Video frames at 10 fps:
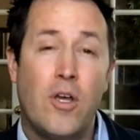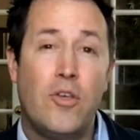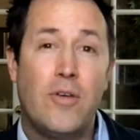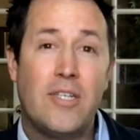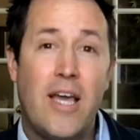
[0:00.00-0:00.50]

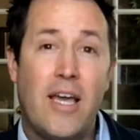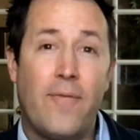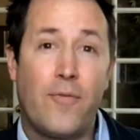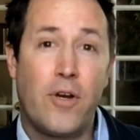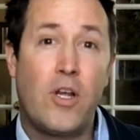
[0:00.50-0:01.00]
you can take a
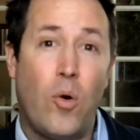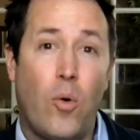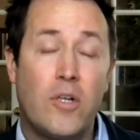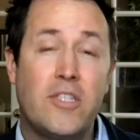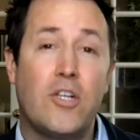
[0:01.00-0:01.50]
free
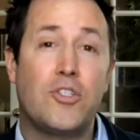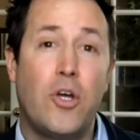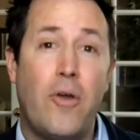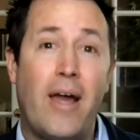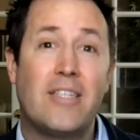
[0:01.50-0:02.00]
course that'll show
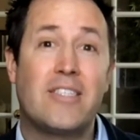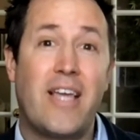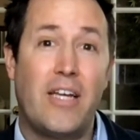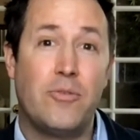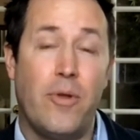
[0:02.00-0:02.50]
you how to
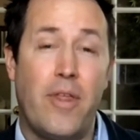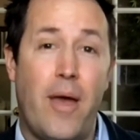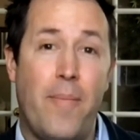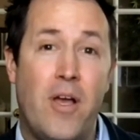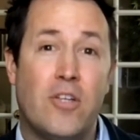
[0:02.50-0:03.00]
schedule them